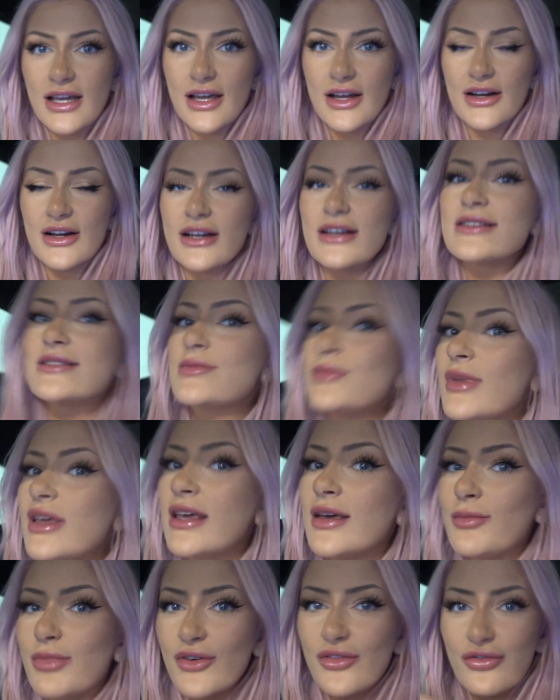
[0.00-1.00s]
Here is me
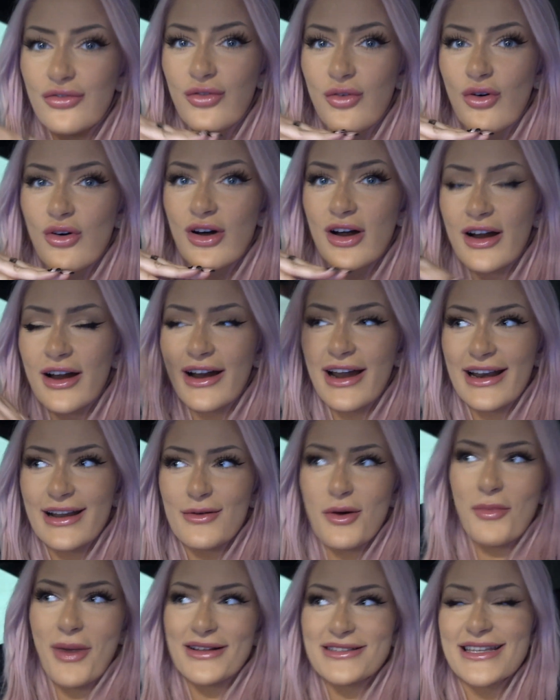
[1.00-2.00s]
before and I'm
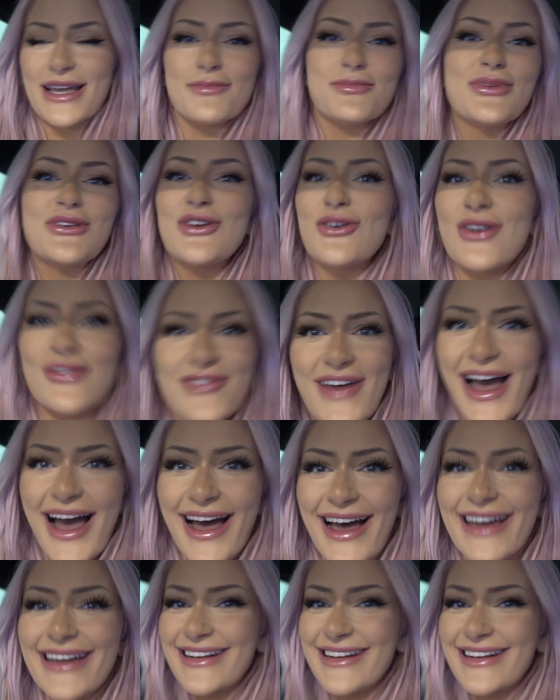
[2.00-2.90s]
about to get beautified.